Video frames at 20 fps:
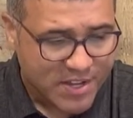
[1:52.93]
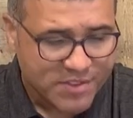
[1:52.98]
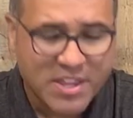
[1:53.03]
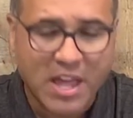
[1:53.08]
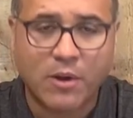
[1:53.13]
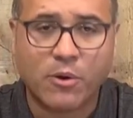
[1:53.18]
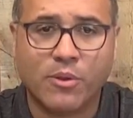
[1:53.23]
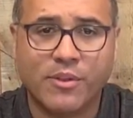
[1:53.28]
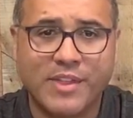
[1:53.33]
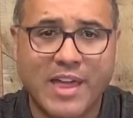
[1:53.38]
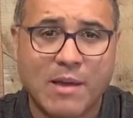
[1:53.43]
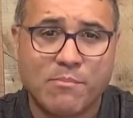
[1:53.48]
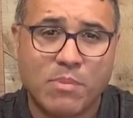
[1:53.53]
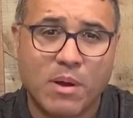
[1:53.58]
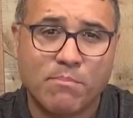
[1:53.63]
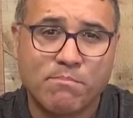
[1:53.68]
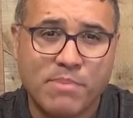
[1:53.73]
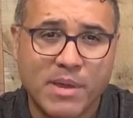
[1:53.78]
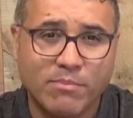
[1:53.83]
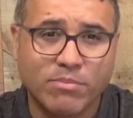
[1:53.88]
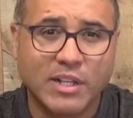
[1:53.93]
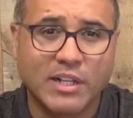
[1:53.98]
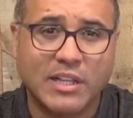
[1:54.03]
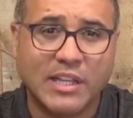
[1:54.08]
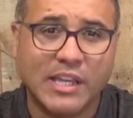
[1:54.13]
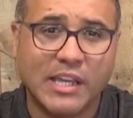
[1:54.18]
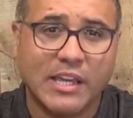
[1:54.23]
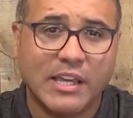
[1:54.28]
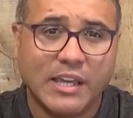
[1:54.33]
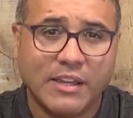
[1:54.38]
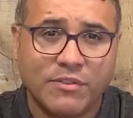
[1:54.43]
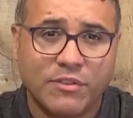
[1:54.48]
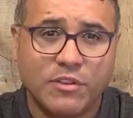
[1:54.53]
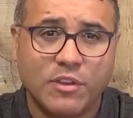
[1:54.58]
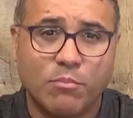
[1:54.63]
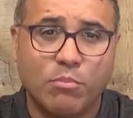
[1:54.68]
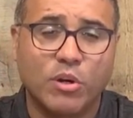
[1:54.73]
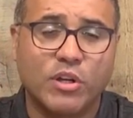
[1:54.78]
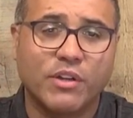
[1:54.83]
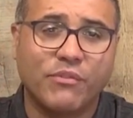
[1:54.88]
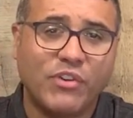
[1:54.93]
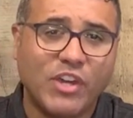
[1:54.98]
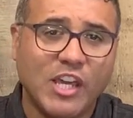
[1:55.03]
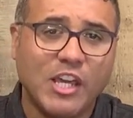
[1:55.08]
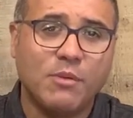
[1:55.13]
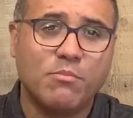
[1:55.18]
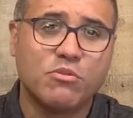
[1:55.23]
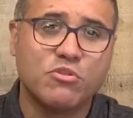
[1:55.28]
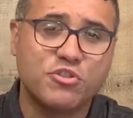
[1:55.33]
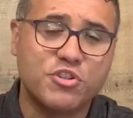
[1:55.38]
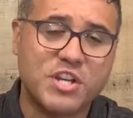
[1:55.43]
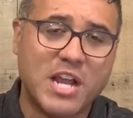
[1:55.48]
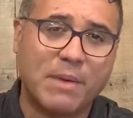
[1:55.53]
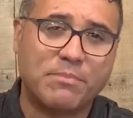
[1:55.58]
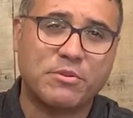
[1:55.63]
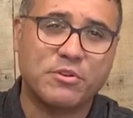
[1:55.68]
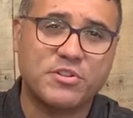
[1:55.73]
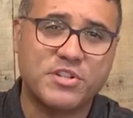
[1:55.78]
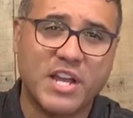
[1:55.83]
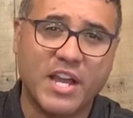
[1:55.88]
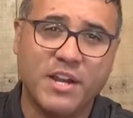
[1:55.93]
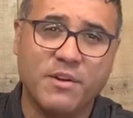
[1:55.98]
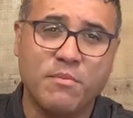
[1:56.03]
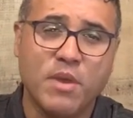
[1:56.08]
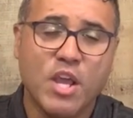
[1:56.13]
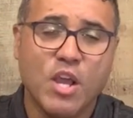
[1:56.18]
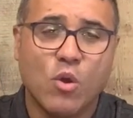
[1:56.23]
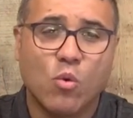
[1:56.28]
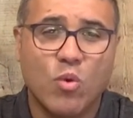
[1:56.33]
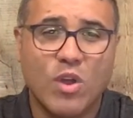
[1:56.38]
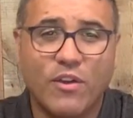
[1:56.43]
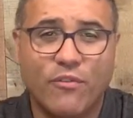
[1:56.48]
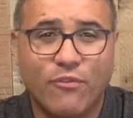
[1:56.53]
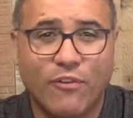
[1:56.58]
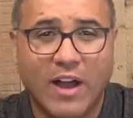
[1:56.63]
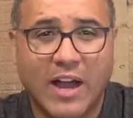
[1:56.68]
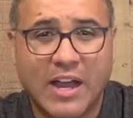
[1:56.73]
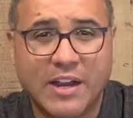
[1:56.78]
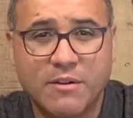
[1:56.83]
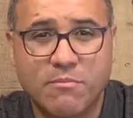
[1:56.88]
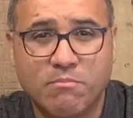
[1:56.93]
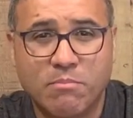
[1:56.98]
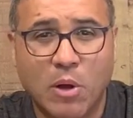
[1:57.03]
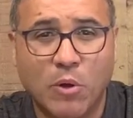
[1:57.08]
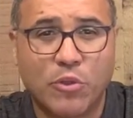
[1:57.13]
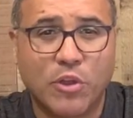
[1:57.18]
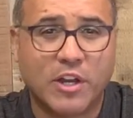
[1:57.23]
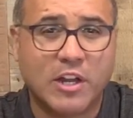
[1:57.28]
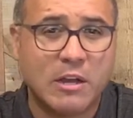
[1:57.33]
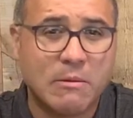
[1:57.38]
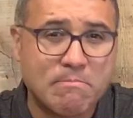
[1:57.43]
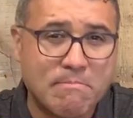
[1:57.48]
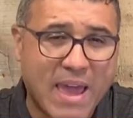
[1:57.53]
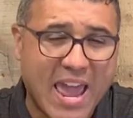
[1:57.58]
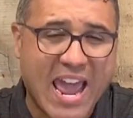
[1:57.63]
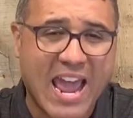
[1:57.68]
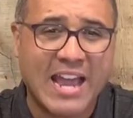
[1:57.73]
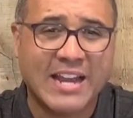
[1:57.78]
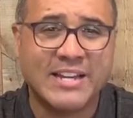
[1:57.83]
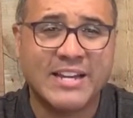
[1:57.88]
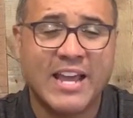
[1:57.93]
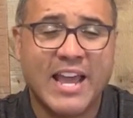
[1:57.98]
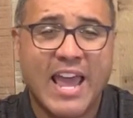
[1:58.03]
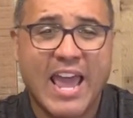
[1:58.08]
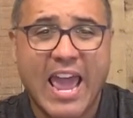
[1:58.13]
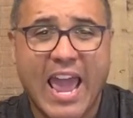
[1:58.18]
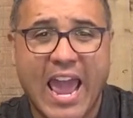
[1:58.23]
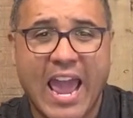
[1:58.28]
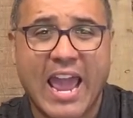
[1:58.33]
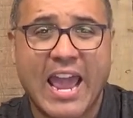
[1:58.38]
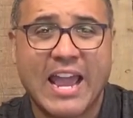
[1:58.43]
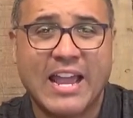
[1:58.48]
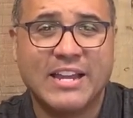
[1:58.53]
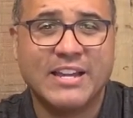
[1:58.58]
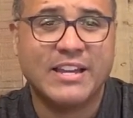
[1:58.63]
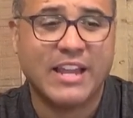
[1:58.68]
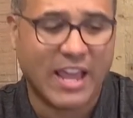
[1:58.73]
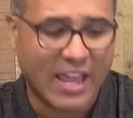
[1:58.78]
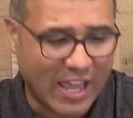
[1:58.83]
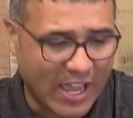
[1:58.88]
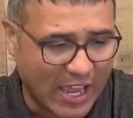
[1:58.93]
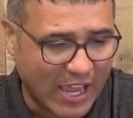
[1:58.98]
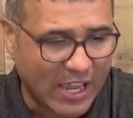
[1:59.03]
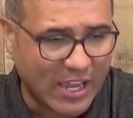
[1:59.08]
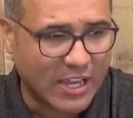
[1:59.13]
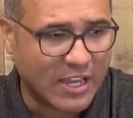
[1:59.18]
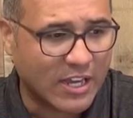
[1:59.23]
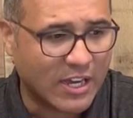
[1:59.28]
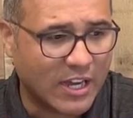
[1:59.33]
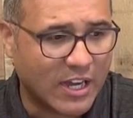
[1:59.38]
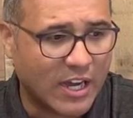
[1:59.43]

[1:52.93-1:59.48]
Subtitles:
Not only that, but biblically in the book of Hebrews chapter 10, we find both a command and a